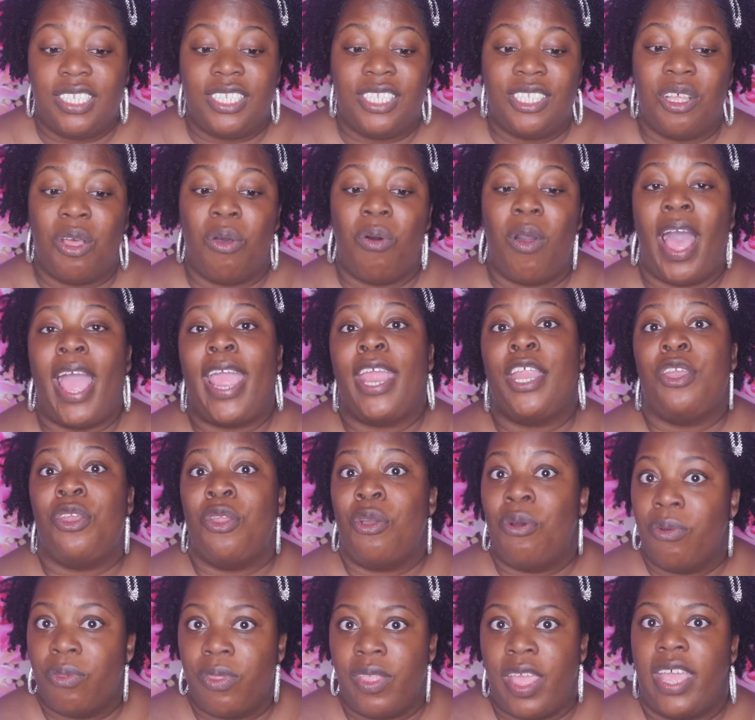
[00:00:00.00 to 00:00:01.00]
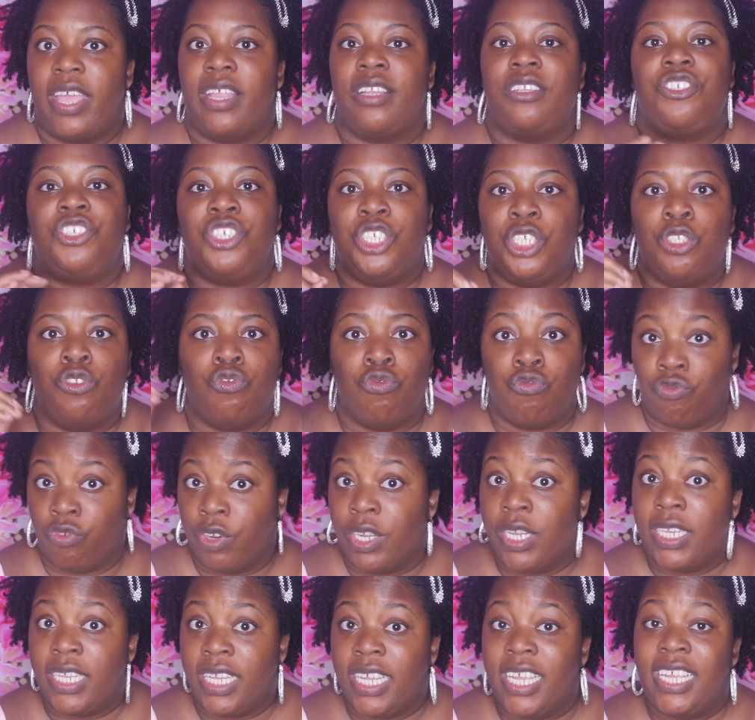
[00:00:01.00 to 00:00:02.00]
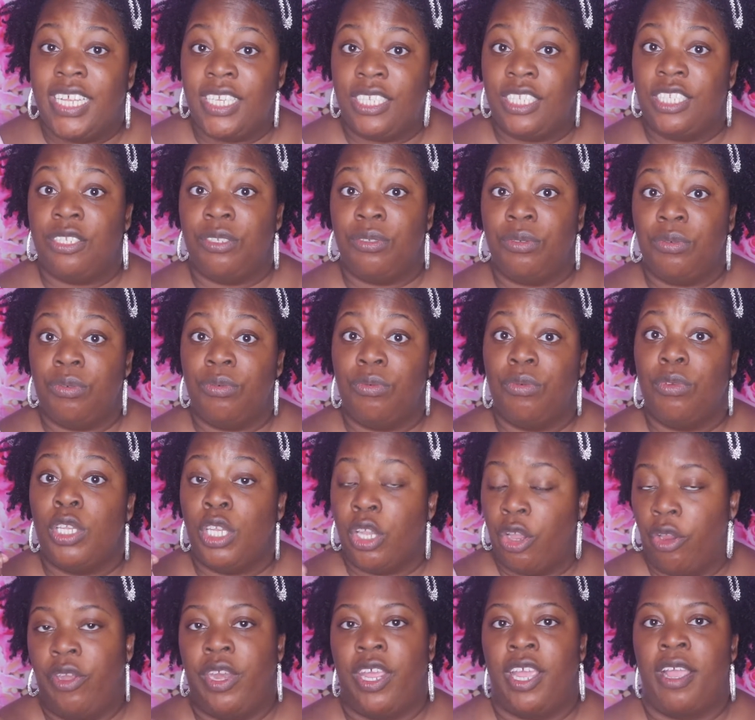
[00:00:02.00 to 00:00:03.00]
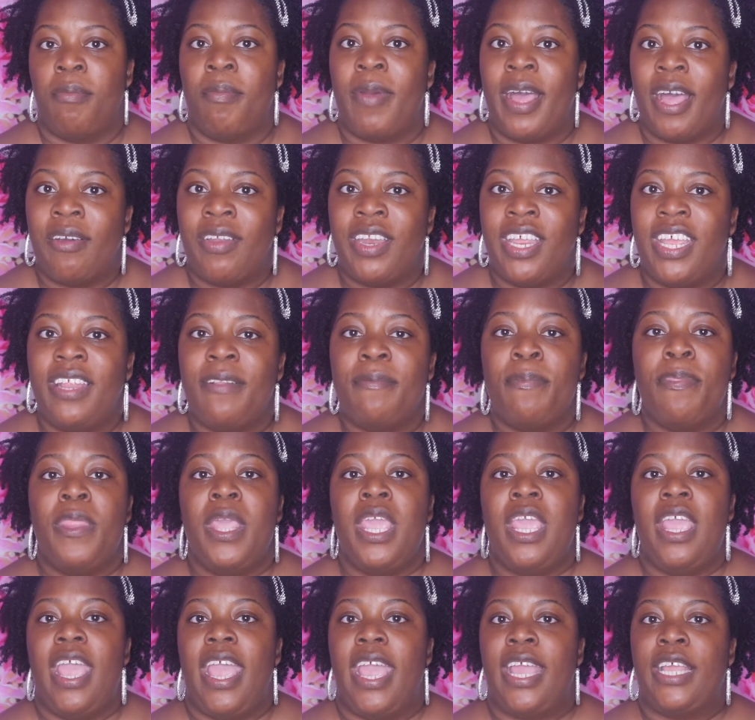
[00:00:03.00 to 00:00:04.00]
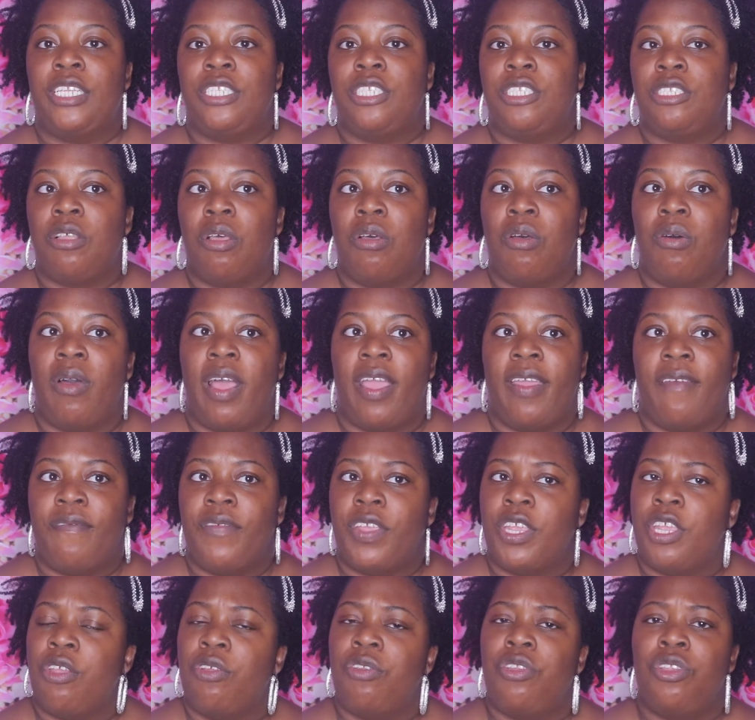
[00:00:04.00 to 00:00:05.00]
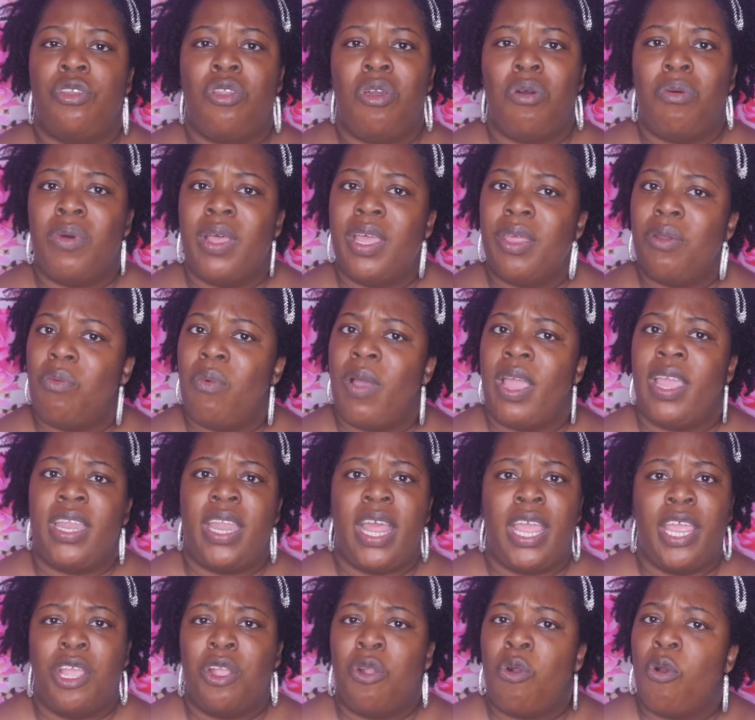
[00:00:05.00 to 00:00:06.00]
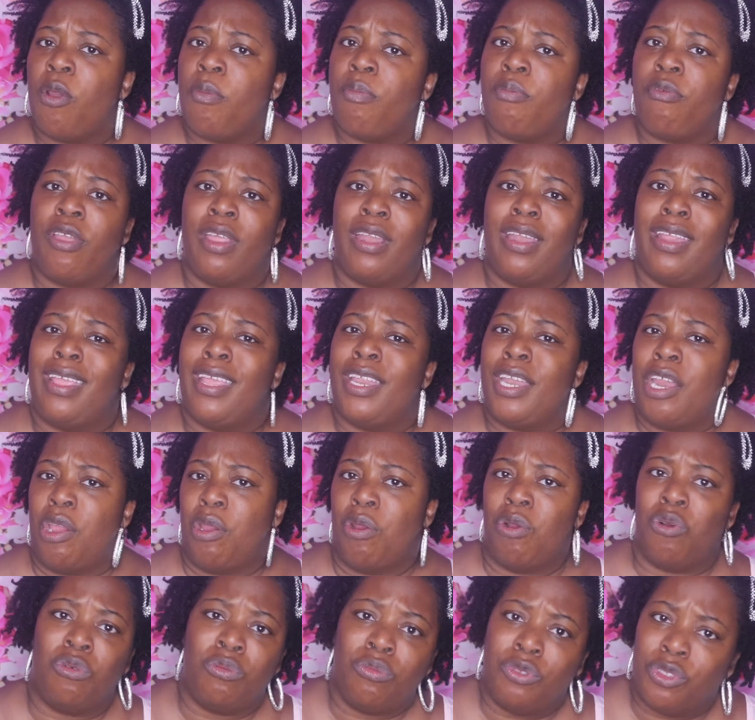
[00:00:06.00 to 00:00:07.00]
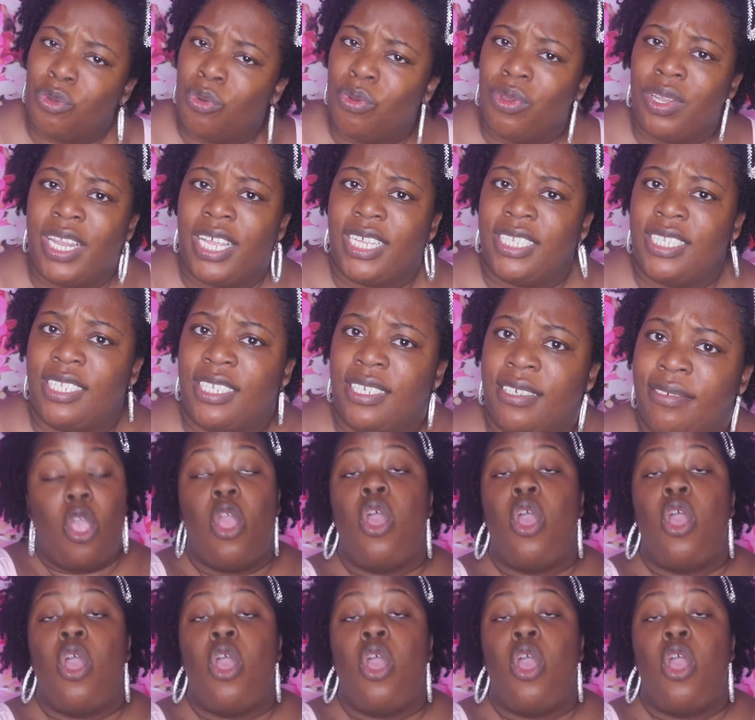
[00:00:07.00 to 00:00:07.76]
So I know that she's really into learning about it. And so I figured, you know what, why not incorporate it in our homeschool lesson?